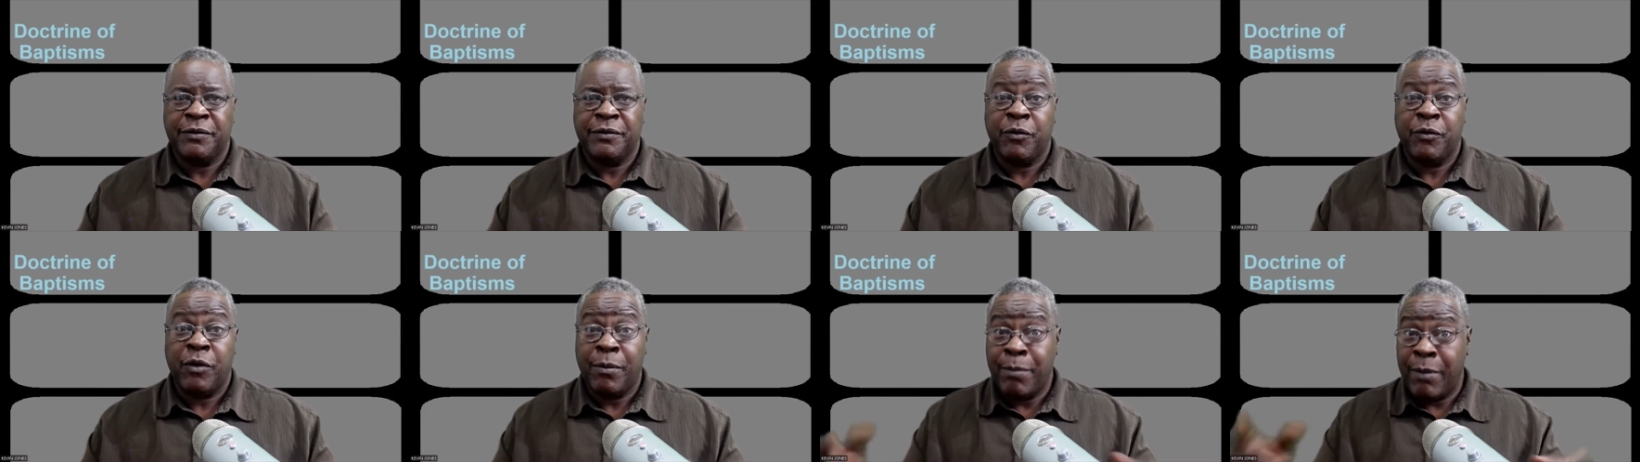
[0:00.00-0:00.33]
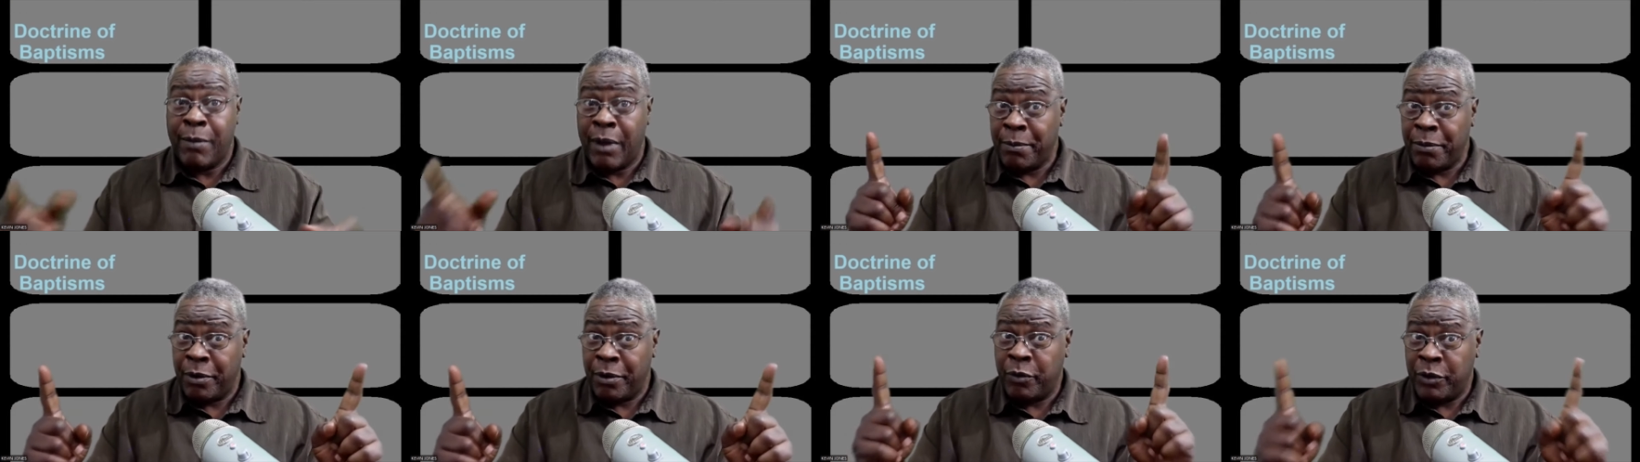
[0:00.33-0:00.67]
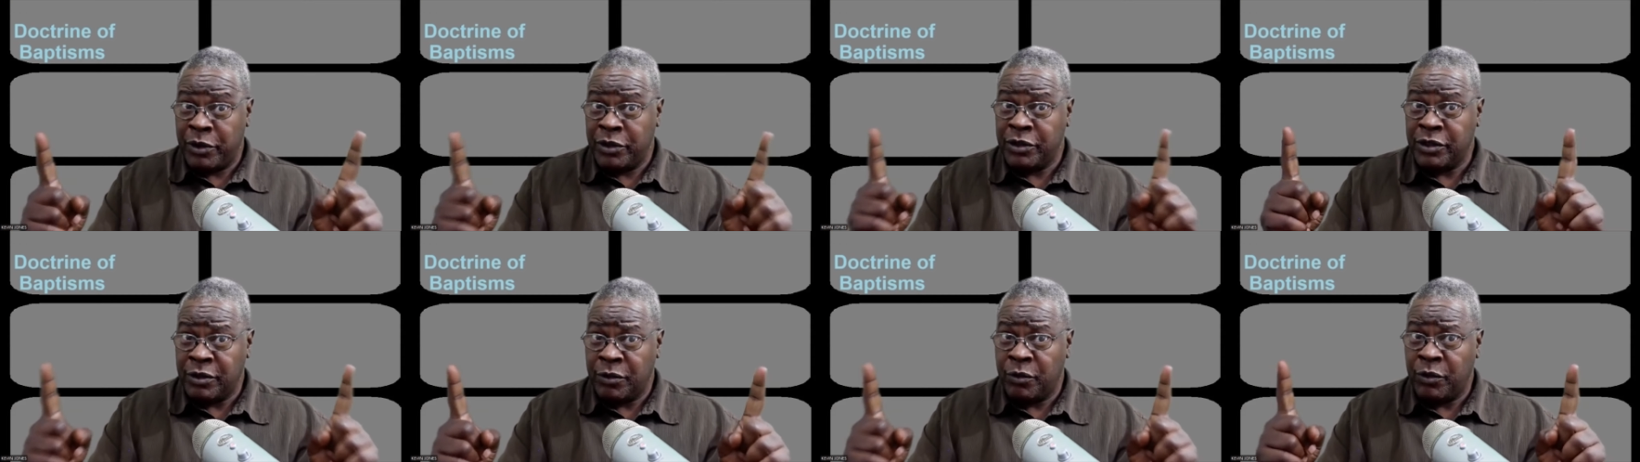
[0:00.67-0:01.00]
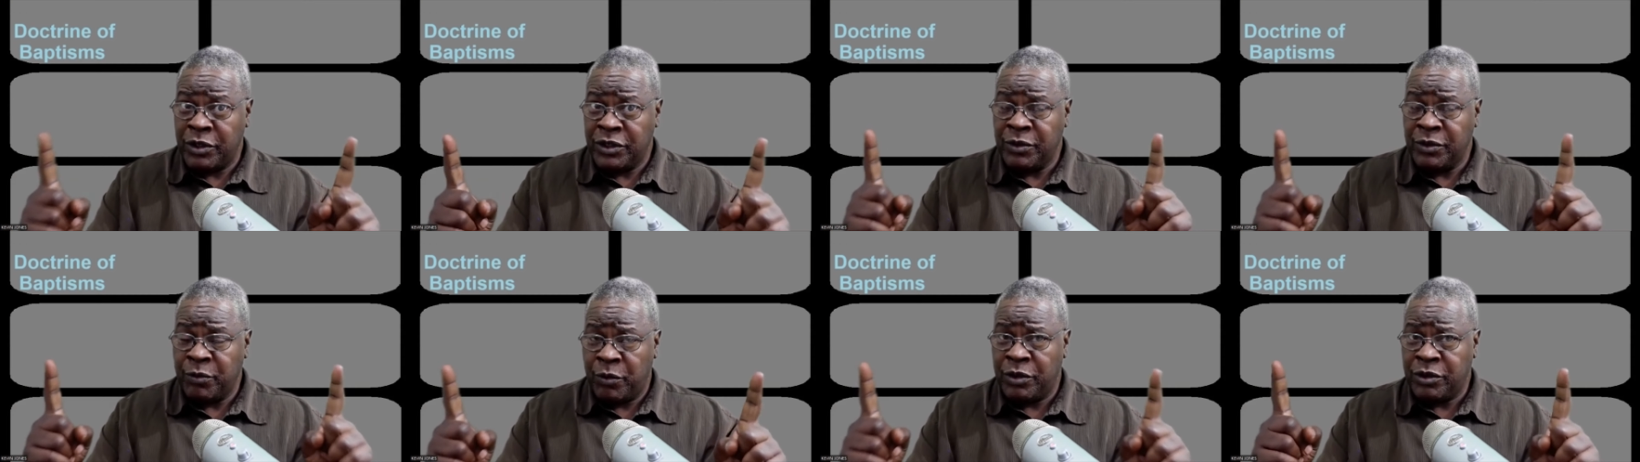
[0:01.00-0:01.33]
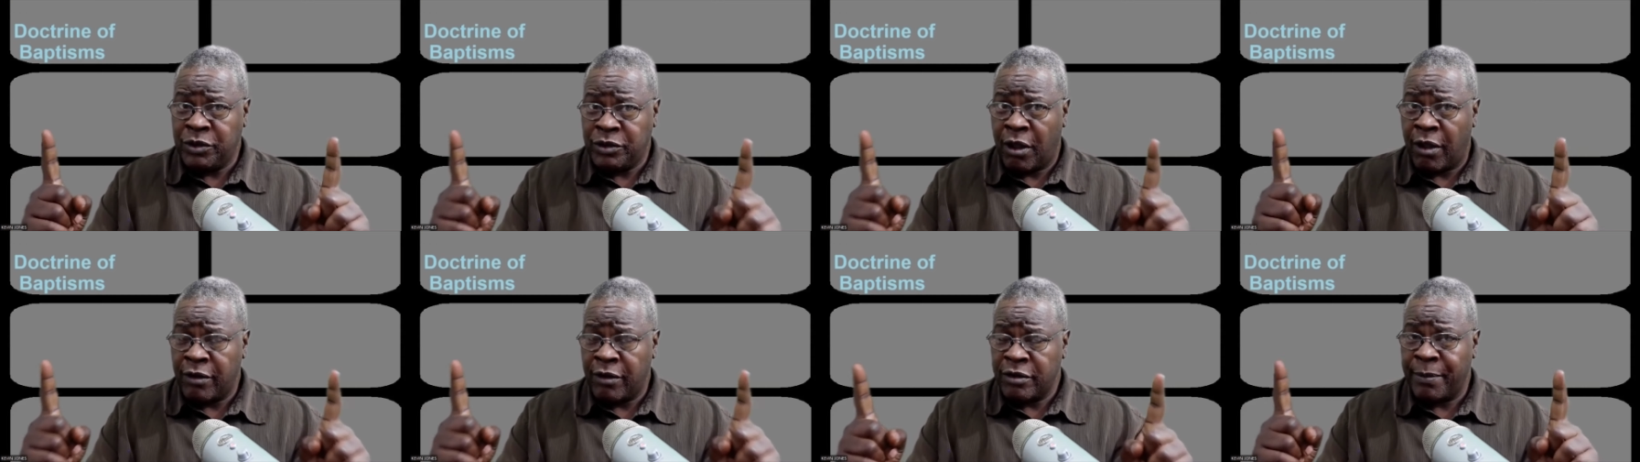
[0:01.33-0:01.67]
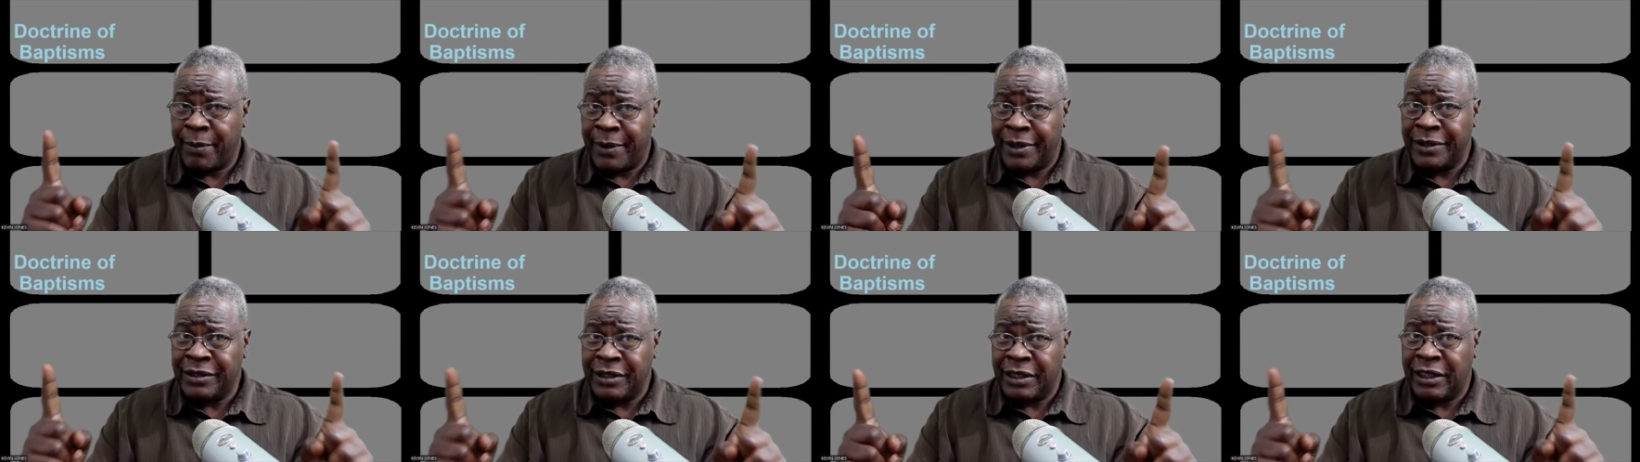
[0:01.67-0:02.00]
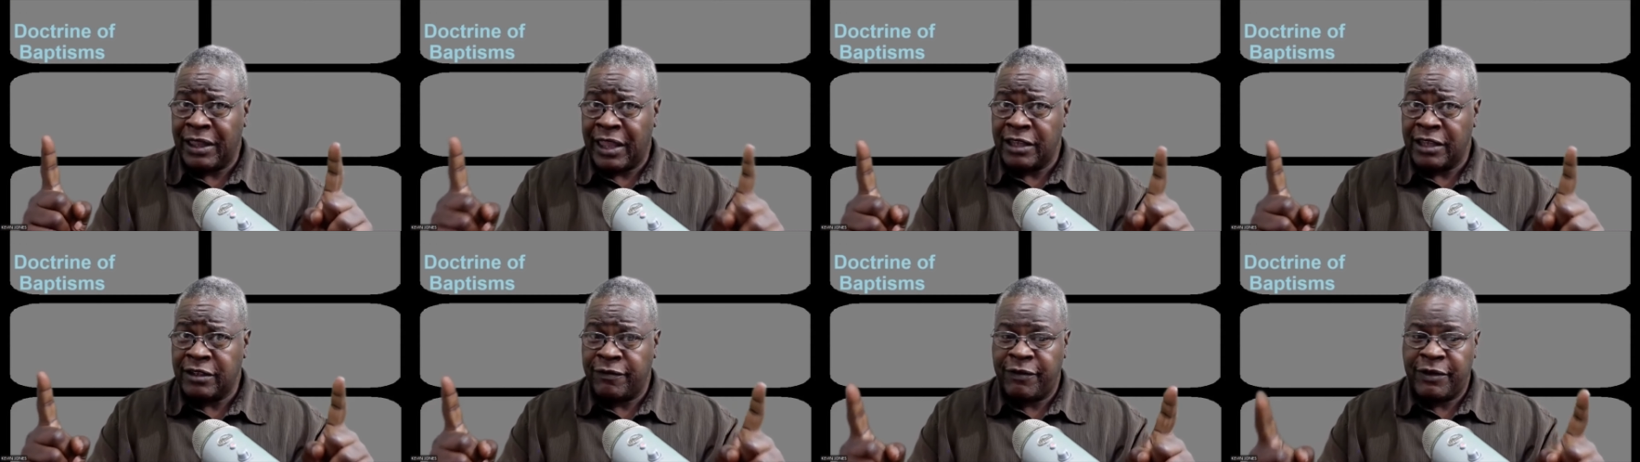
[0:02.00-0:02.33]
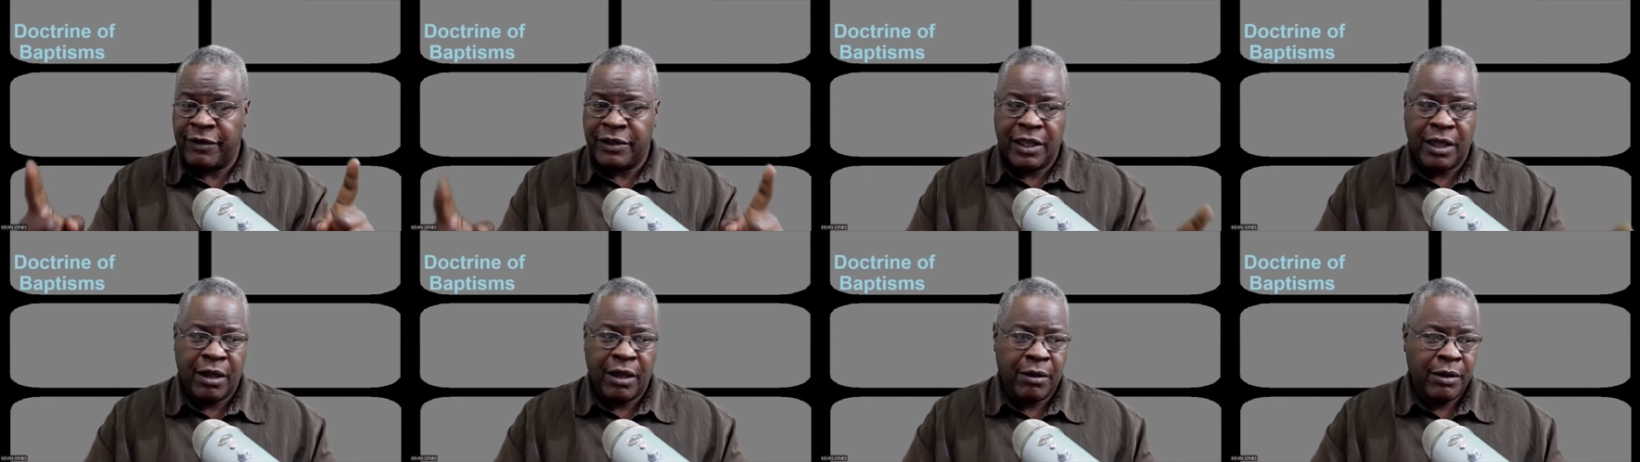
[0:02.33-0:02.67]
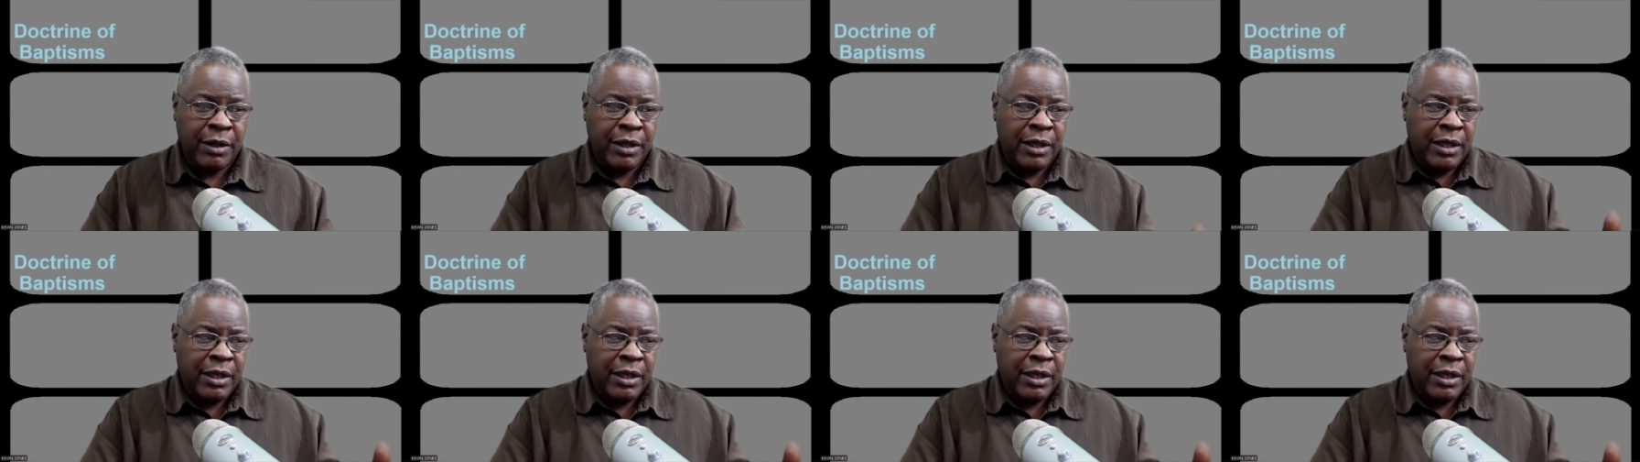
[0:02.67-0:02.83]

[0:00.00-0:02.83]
Remember, we we we talked about in the last video.